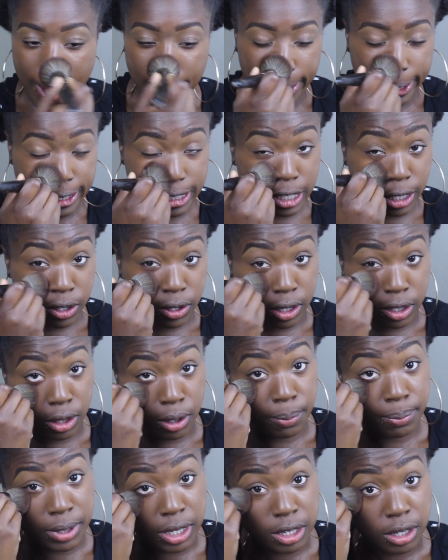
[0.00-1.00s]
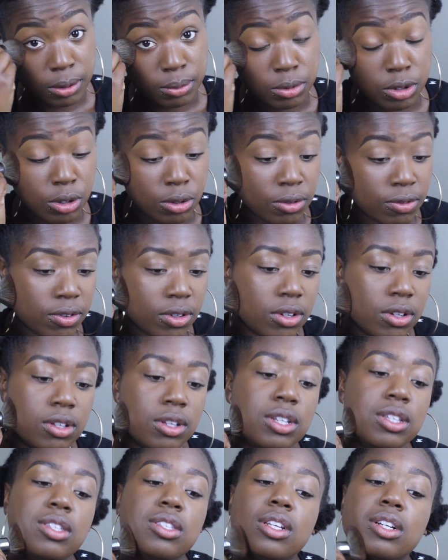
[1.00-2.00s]
That's how you get the medium to full.
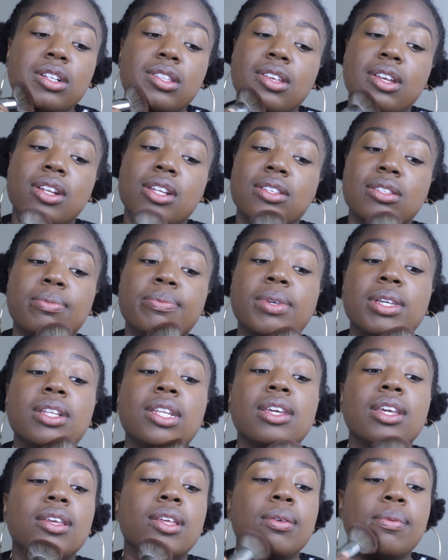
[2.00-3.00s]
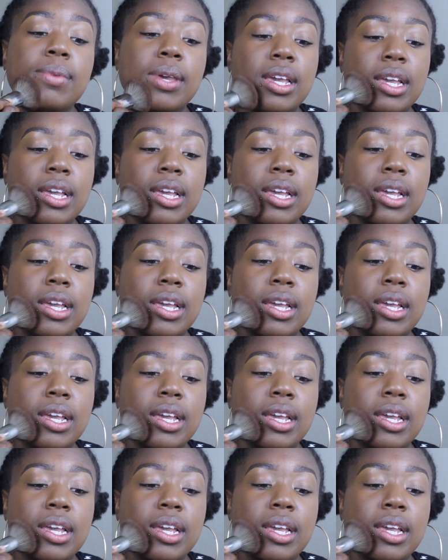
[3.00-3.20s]
It starts out as medium,